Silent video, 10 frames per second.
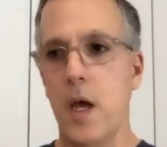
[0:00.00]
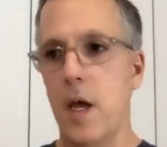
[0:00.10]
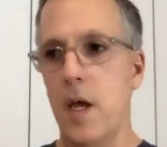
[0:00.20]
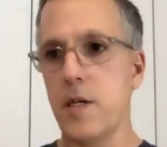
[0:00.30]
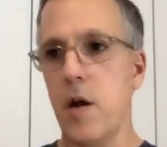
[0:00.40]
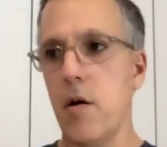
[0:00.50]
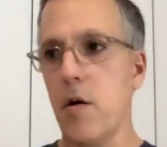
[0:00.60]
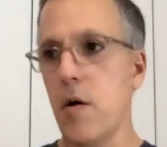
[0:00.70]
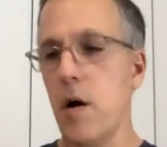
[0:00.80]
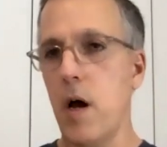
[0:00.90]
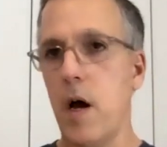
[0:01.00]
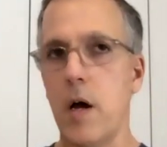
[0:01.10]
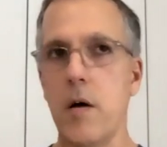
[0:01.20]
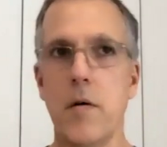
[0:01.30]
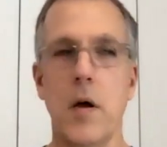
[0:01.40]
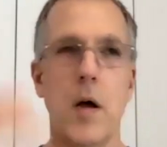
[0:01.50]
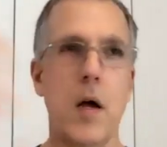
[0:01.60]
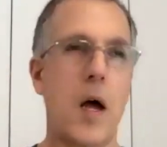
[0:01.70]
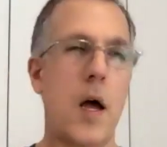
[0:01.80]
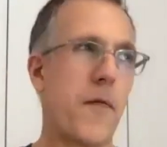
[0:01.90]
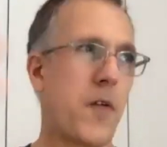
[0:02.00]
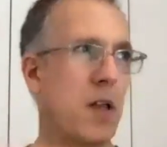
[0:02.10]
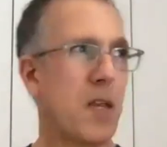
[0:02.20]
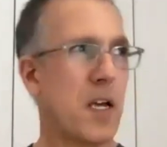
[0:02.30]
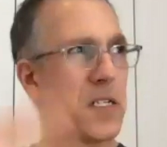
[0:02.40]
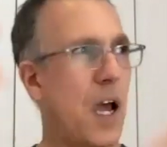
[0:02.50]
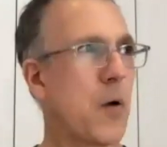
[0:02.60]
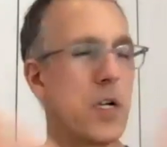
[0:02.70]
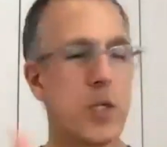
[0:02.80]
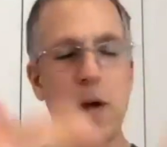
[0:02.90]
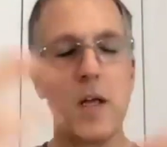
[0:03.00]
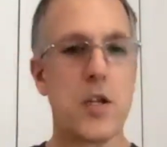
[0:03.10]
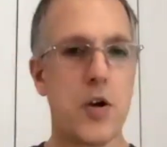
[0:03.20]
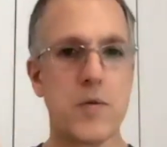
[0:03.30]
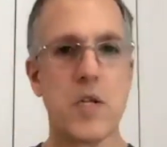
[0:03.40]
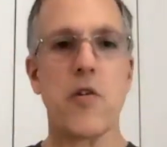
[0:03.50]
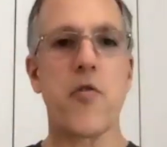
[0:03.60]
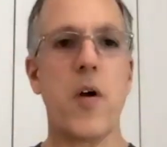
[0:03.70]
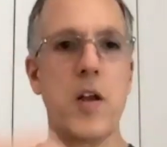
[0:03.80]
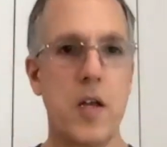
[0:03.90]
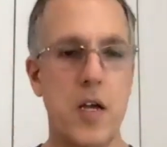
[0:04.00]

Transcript: Is there, I forget the exact question, but in terms of their credit,